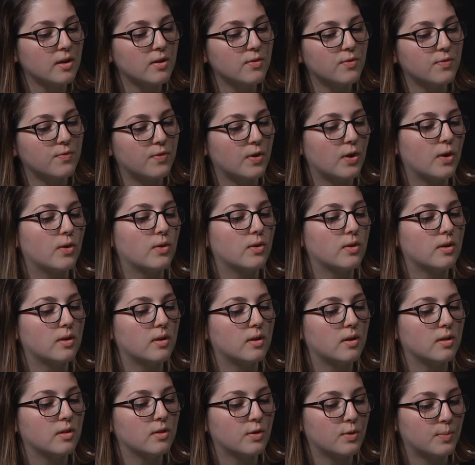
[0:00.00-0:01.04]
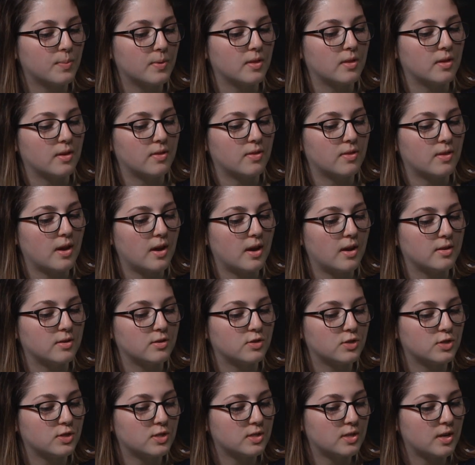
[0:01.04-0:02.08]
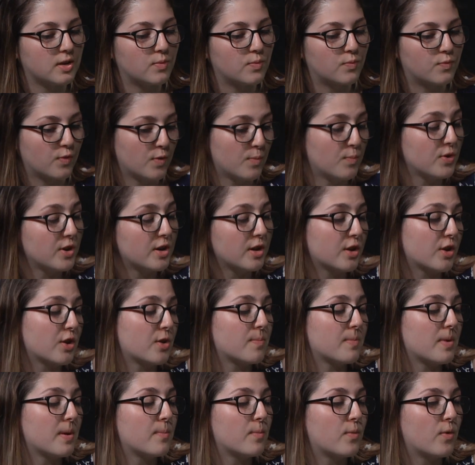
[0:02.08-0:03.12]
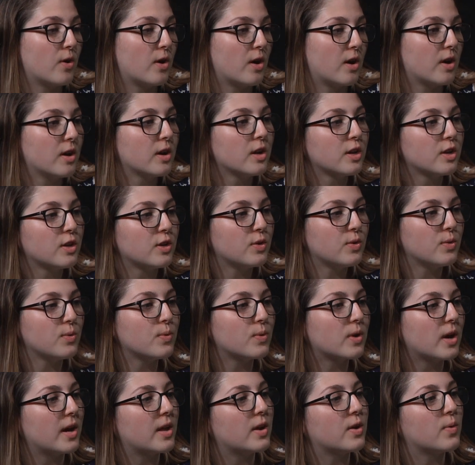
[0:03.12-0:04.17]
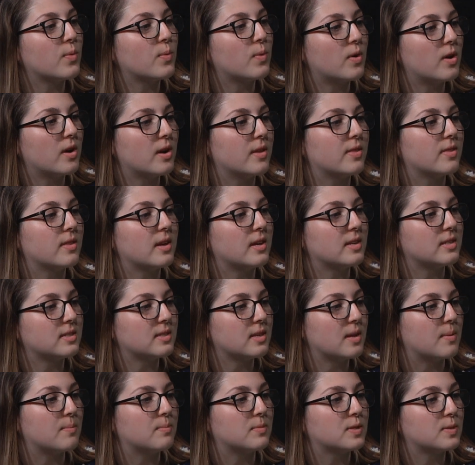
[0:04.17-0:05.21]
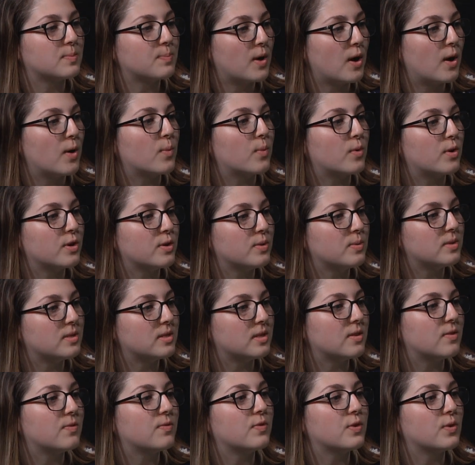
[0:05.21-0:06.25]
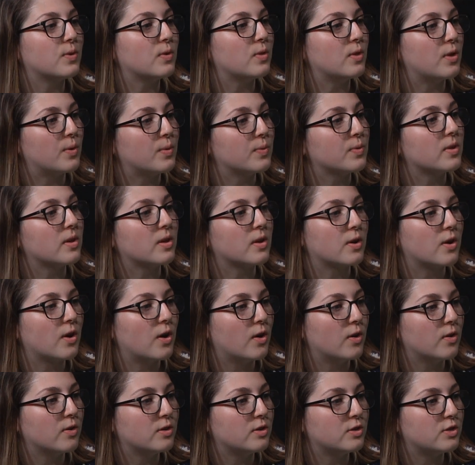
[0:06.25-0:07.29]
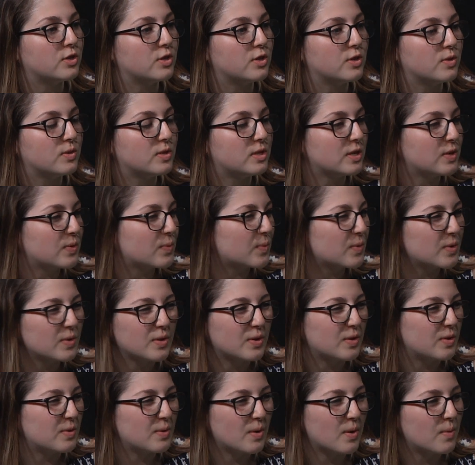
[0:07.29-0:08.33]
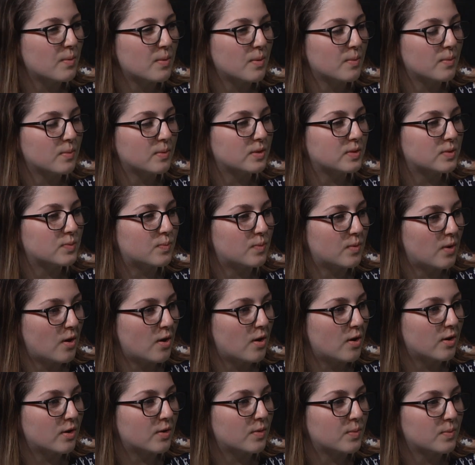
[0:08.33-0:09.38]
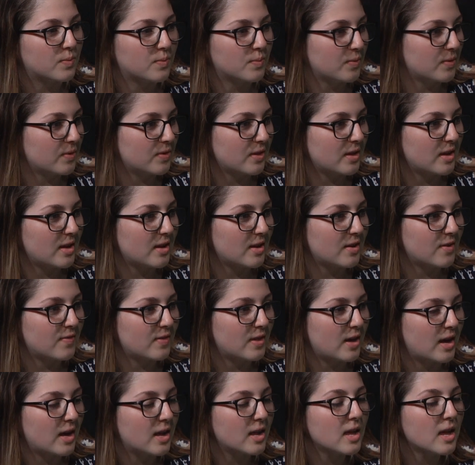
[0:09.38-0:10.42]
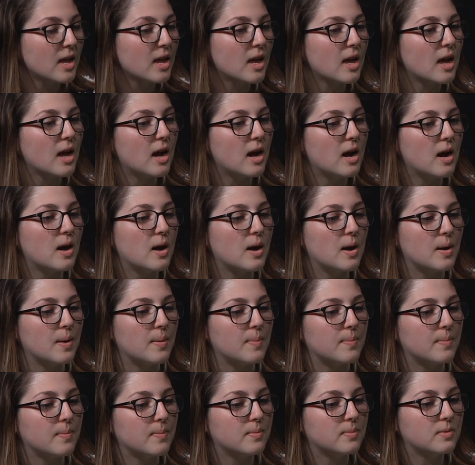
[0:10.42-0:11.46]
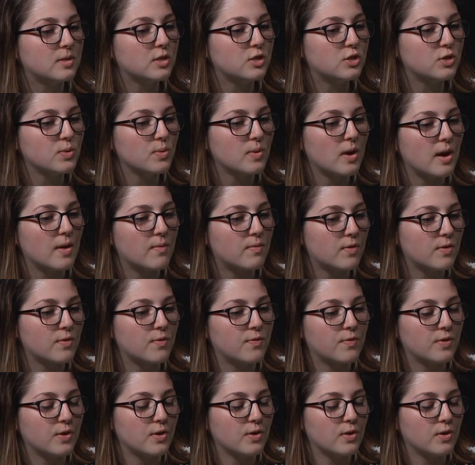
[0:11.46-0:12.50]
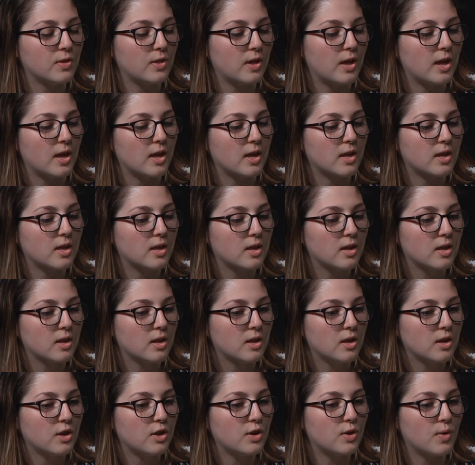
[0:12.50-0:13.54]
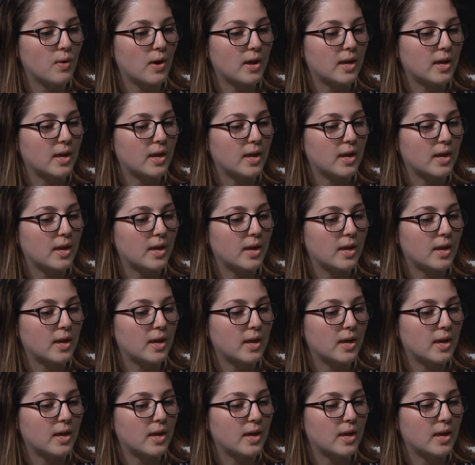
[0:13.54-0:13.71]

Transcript: of felt a little bit like that just from reading your memoir. You kind of were in that same spot where you did feel lonely in college and you didn't really know what was wrong with any of that. Did you ever feel like, I